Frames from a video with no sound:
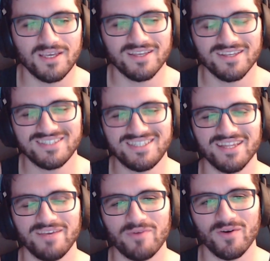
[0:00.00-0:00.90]

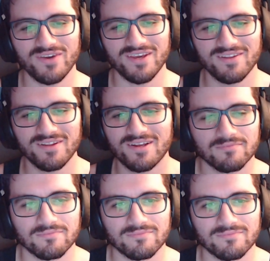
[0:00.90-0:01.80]
Silly pumpkin.
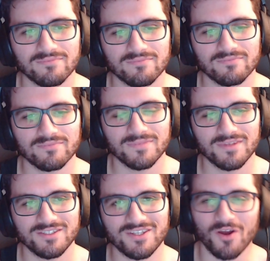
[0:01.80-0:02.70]

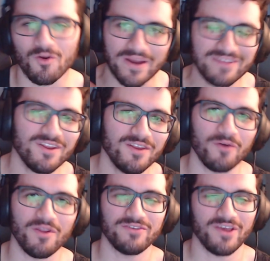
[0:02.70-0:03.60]
He's gonna go right to the
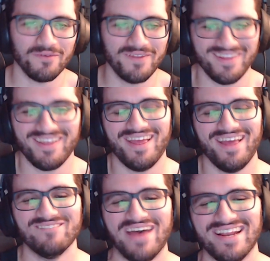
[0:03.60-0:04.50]
no-no zone.
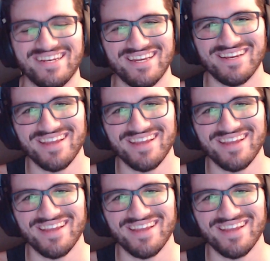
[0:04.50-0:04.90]
Imagine.